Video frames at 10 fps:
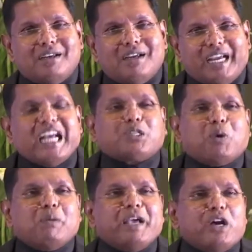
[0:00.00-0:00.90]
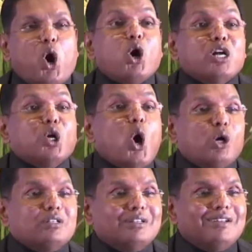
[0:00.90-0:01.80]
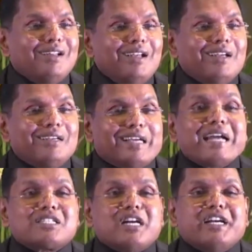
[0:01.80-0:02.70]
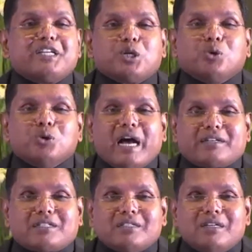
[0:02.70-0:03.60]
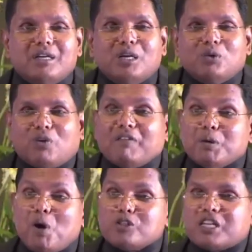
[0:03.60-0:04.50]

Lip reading: It will be on and on. Get ready to do that. One of the most